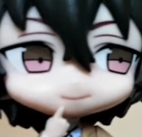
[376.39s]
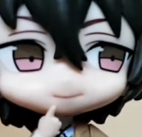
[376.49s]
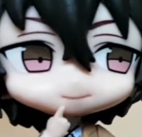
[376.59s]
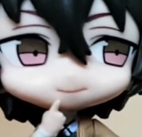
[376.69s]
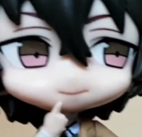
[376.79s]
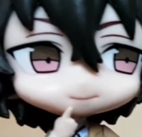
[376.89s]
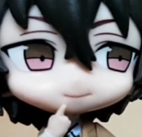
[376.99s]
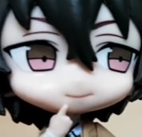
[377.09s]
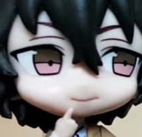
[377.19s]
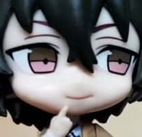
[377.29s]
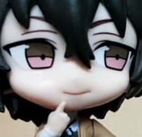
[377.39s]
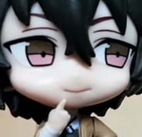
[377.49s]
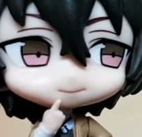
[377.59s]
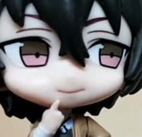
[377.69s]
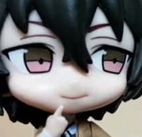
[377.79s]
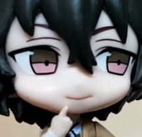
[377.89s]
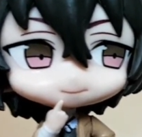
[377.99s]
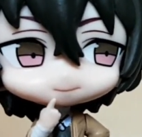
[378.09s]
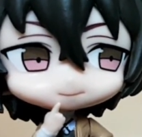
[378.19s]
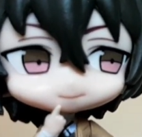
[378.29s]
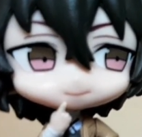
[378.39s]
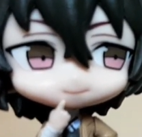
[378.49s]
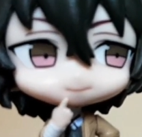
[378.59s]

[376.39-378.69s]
So that's why they